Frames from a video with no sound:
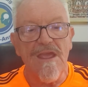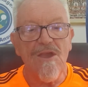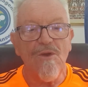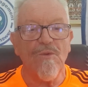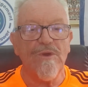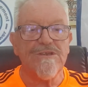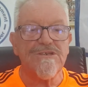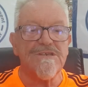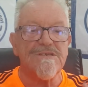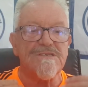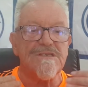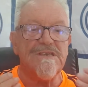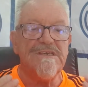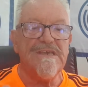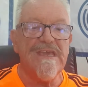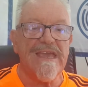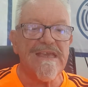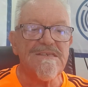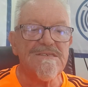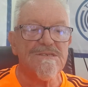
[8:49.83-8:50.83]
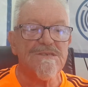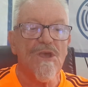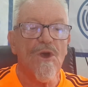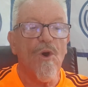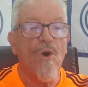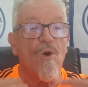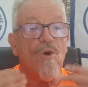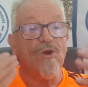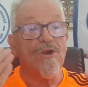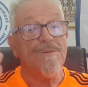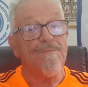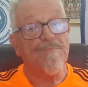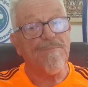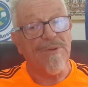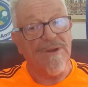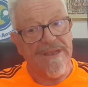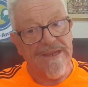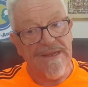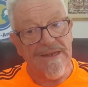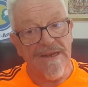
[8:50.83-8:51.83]
which is a yes or
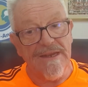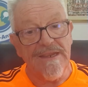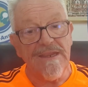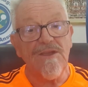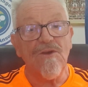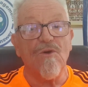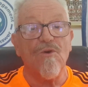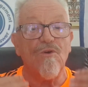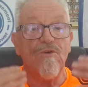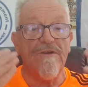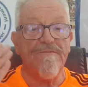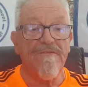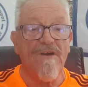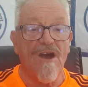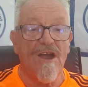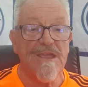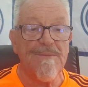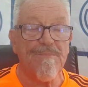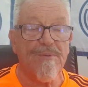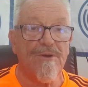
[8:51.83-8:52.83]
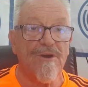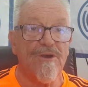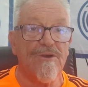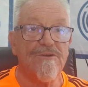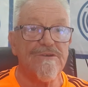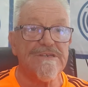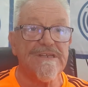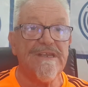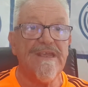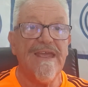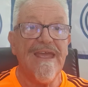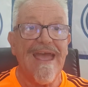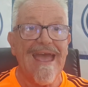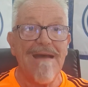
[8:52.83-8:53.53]
completely or of high priority.